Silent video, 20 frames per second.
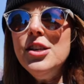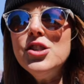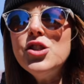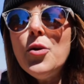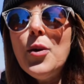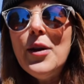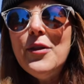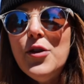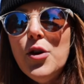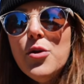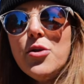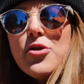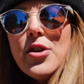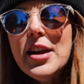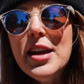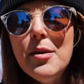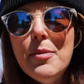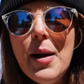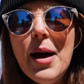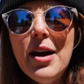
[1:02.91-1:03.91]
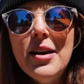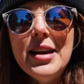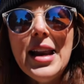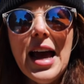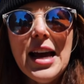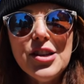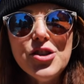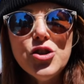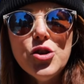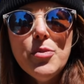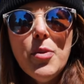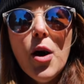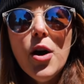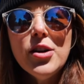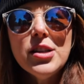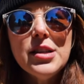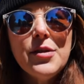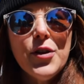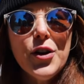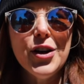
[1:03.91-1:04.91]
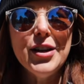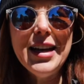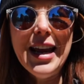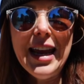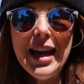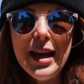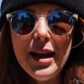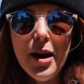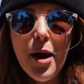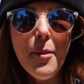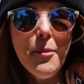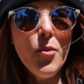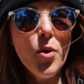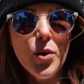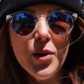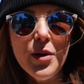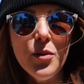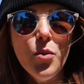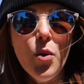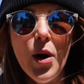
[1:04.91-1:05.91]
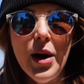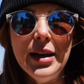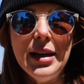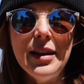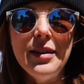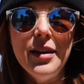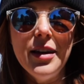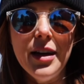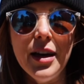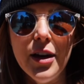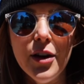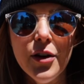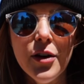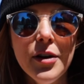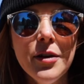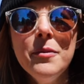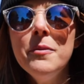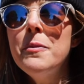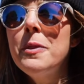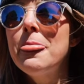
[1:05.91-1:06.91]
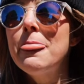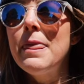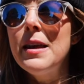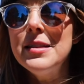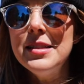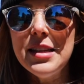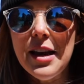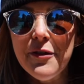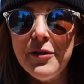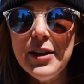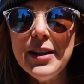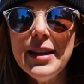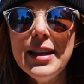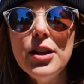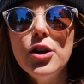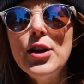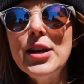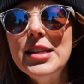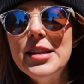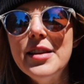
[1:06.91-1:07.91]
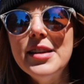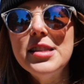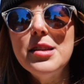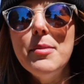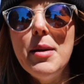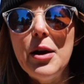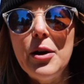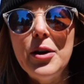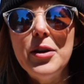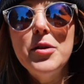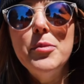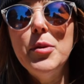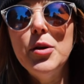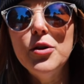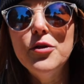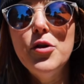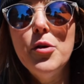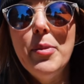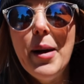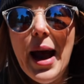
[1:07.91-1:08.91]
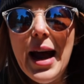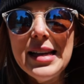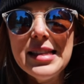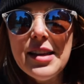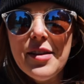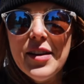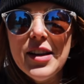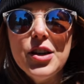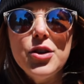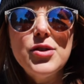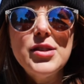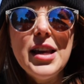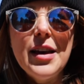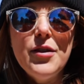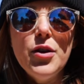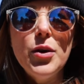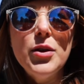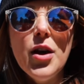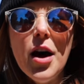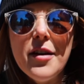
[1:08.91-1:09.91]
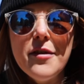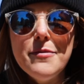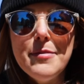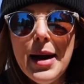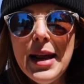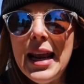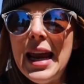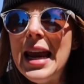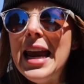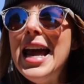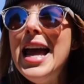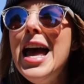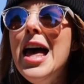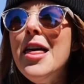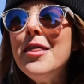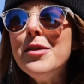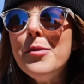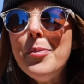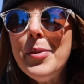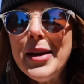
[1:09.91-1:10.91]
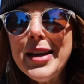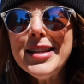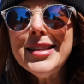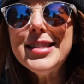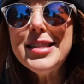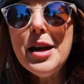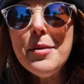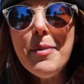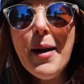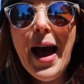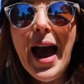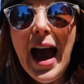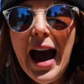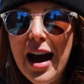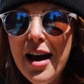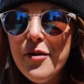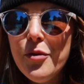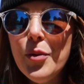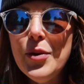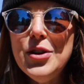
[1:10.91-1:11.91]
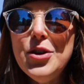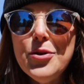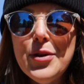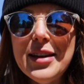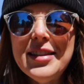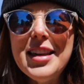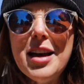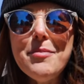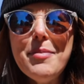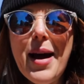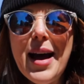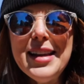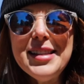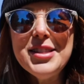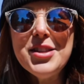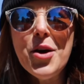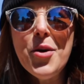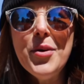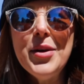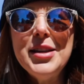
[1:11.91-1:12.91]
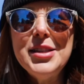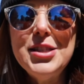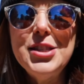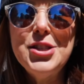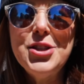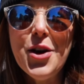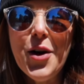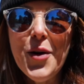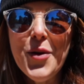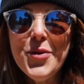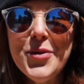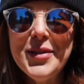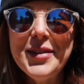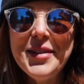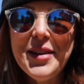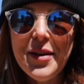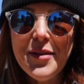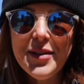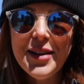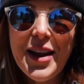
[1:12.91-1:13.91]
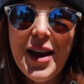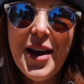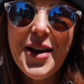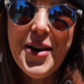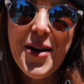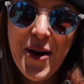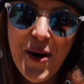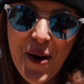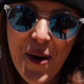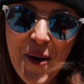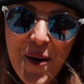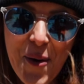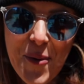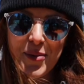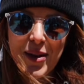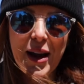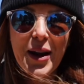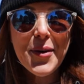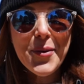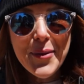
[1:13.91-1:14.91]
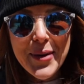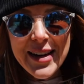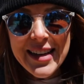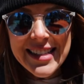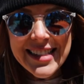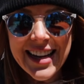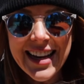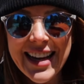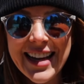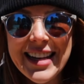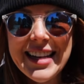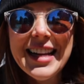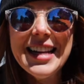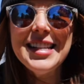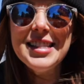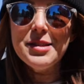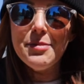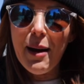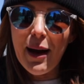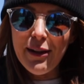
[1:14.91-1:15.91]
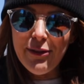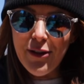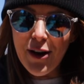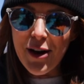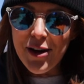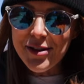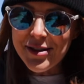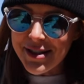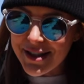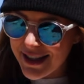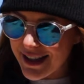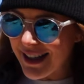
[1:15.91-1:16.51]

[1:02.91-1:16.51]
So if you think about national parks, if you're gonna hit up more than one in the year, definitely look into this America the Beautiful Pass. I think it'll save you a lot of money. The biggest tip I have when you get that pass though is don't leave it at home like we did. It's my fault.